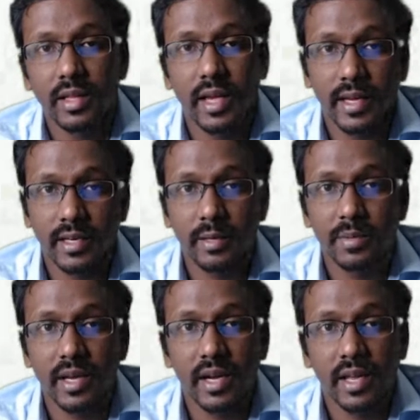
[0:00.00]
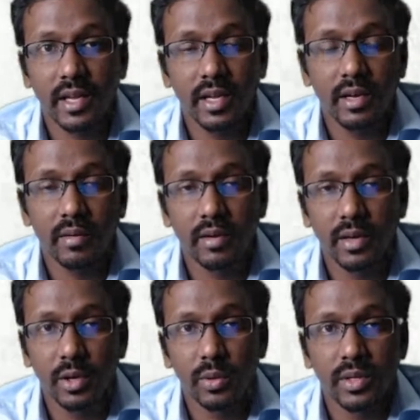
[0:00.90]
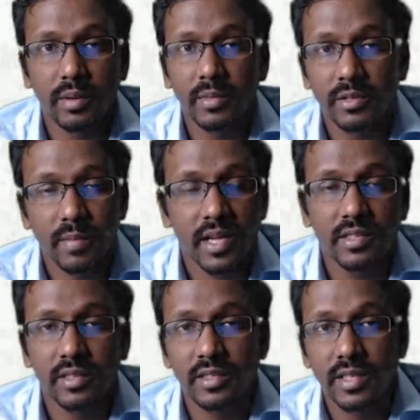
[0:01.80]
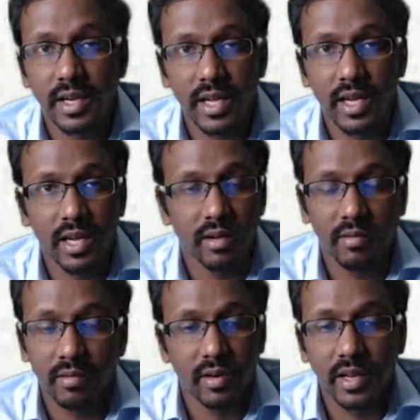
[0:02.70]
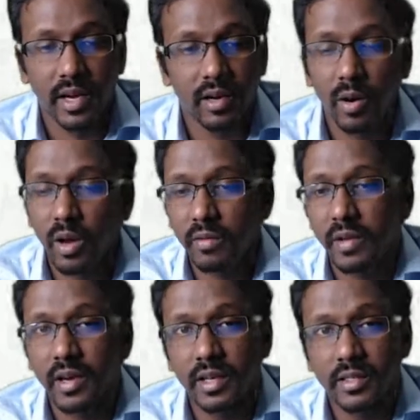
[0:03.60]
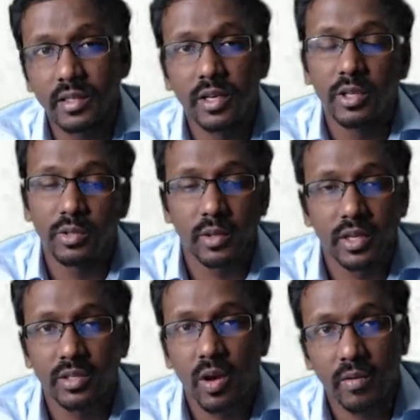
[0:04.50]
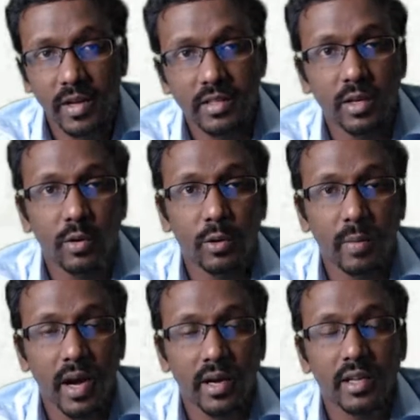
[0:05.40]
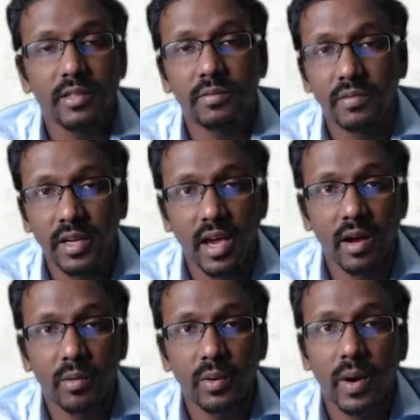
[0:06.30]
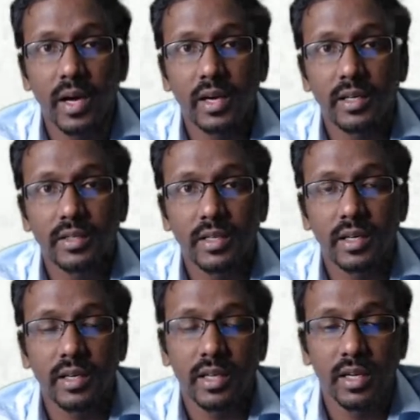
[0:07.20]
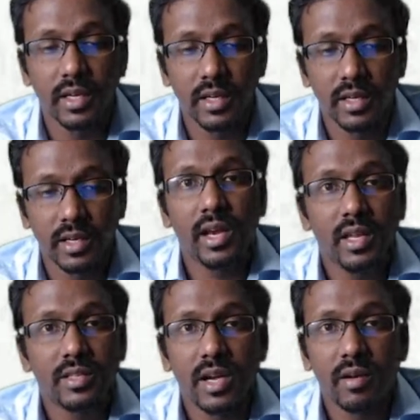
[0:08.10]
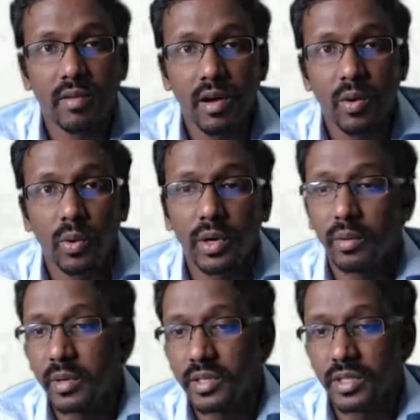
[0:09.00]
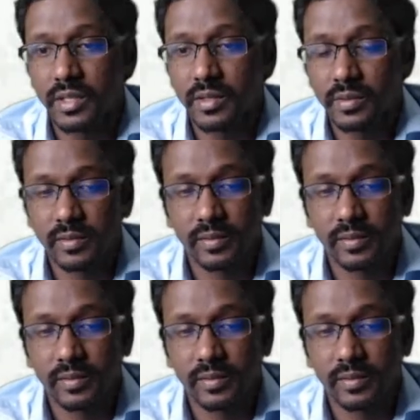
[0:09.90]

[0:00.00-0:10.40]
in the Eclipse IDE, due to the mismatch in JDK, we will get a lot of errors. So it is always a good practice. We have to uninstall the any Java older version.